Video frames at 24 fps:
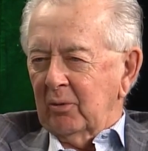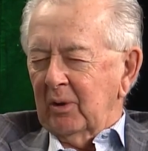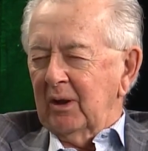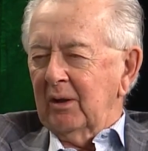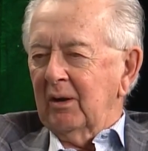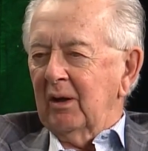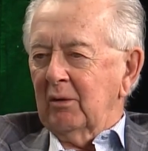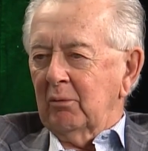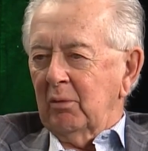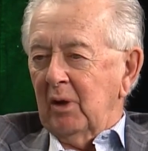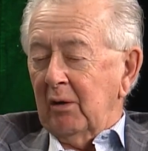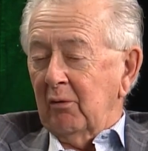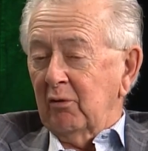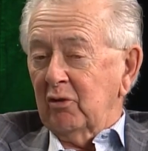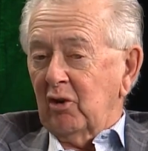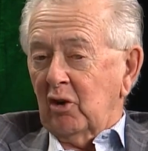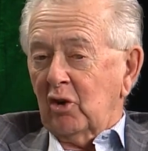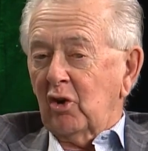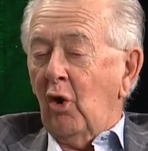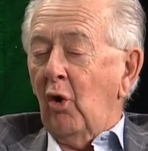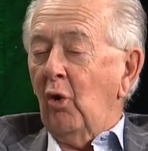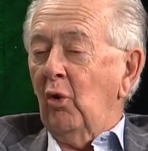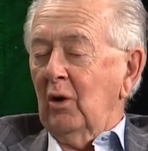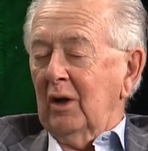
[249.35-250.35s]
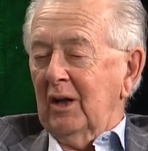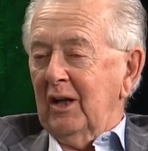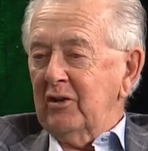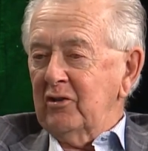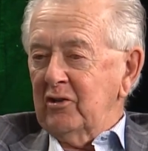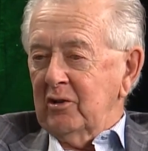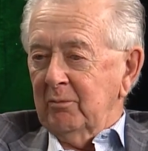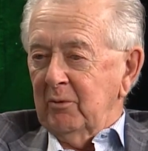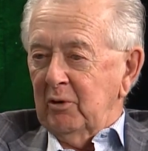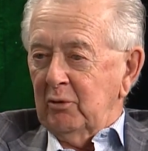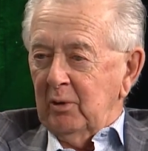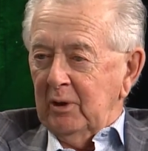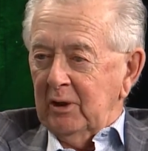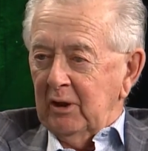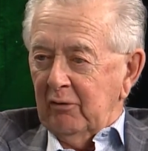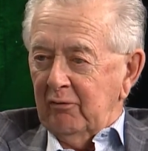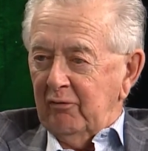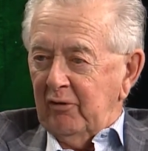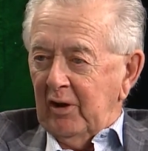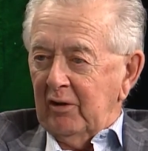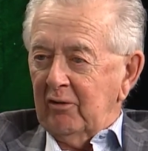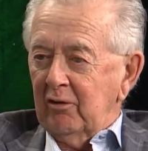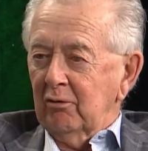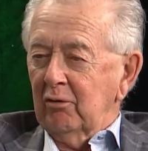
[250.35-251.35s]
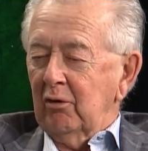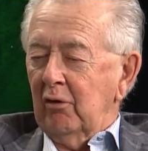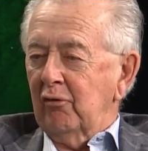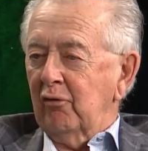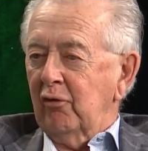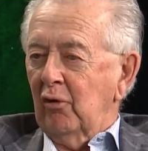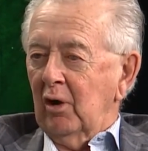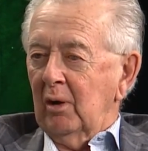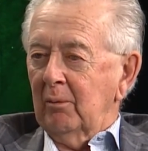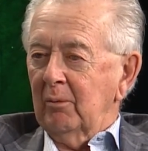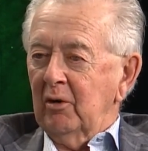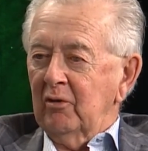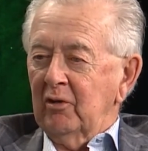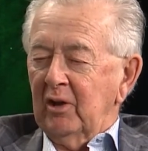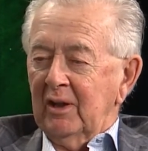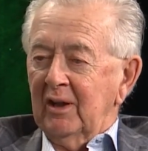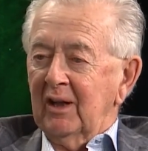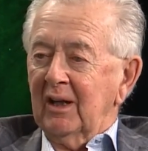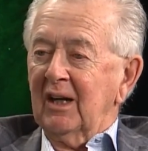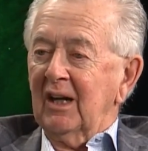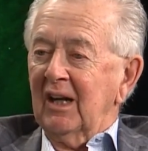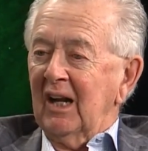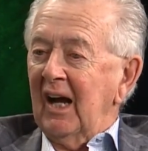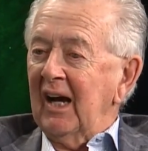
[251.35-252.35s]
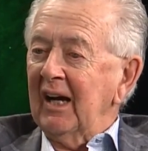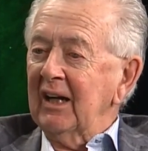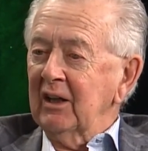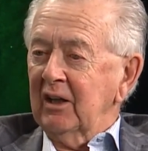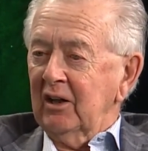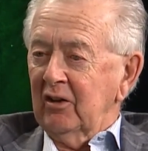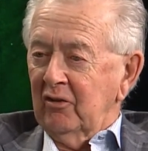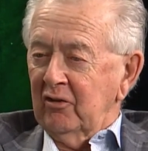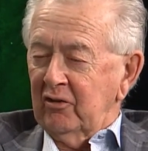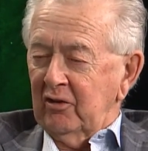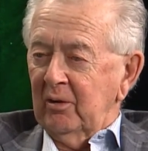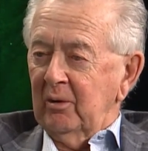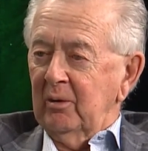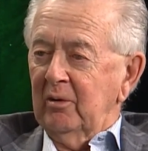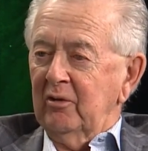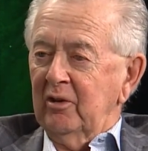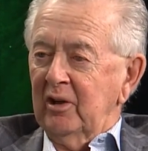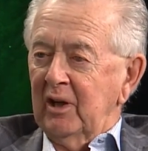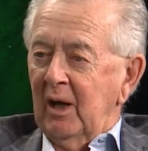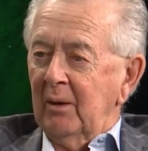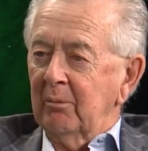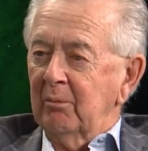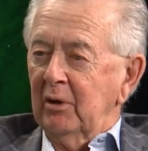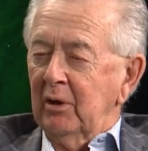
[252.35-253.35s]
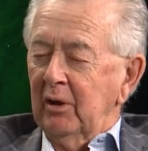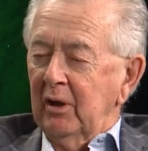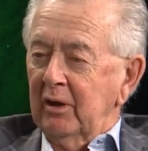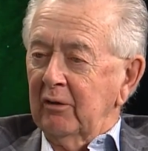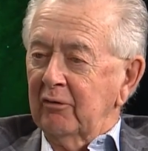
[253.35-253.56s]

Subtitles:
It was a coalition between the federal reformers and the Klein Conservatives in Alberta,